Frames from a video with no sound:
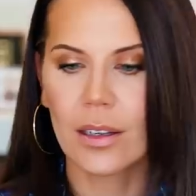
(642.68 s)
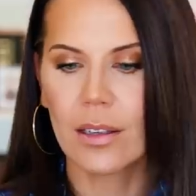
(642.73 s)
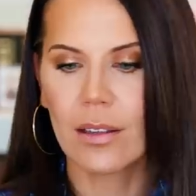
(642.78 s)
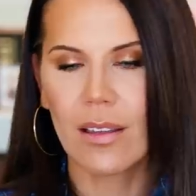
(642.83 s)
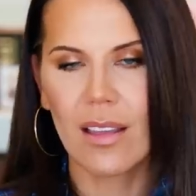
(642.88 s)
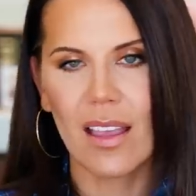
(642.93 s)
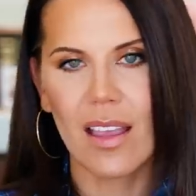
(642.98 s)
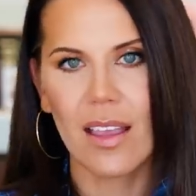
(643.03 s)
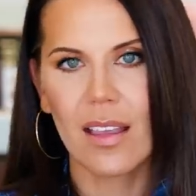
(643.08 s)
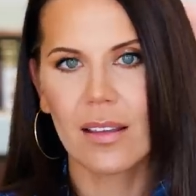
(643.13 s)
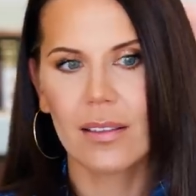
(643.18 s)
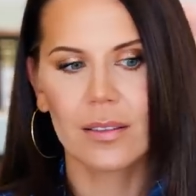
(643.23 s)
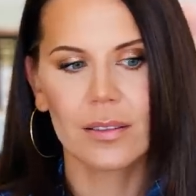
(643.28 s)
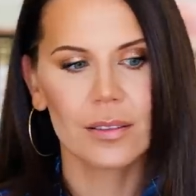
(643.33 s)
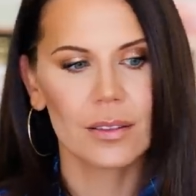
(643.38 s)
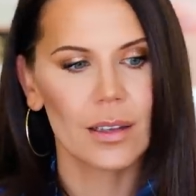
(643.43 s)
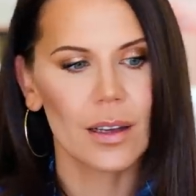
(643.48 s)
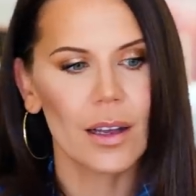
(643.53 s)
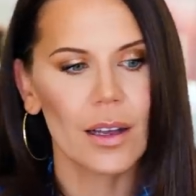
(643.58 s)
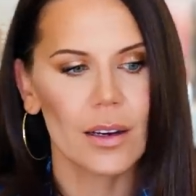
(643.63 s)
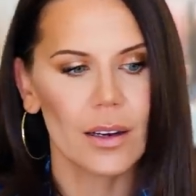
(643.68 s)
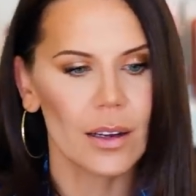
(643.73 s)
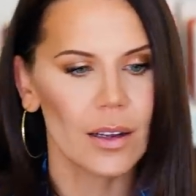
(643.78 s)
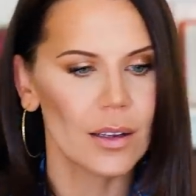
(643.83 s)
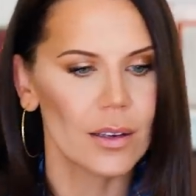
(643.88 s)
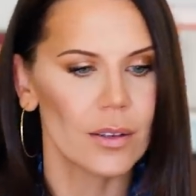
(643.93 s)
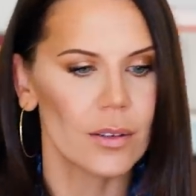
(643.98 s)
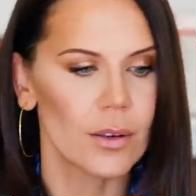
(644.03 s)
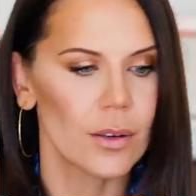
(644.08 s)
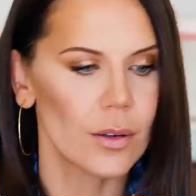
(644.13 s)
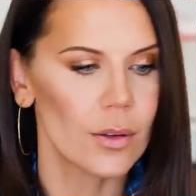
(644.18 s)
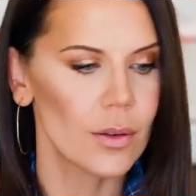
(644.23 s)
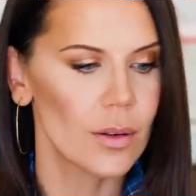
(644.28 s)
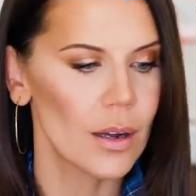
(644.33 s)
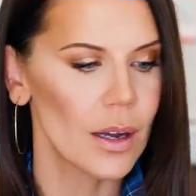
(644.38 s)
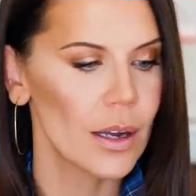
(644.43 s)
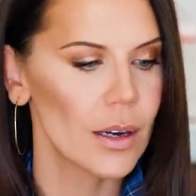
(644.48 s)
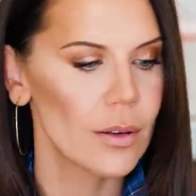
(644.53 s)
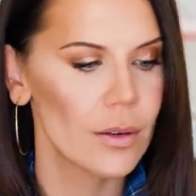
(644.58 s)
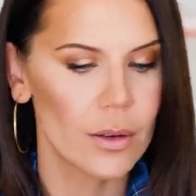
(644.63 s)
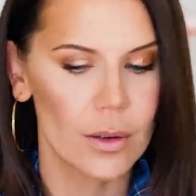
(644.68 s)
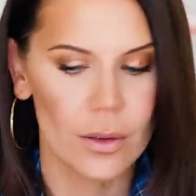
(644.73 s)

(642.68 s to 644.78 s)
eh, I, I don't know. I don't